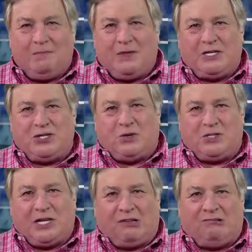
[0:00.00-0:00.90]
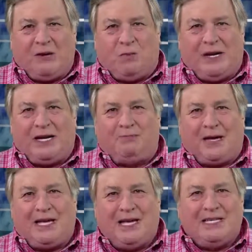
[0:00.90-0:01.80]
that shows Hillary winning
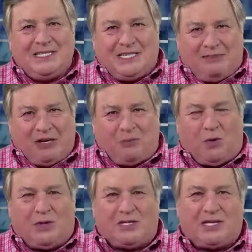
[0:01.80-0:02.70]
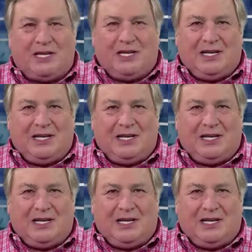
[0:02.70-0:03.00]
by 7 points.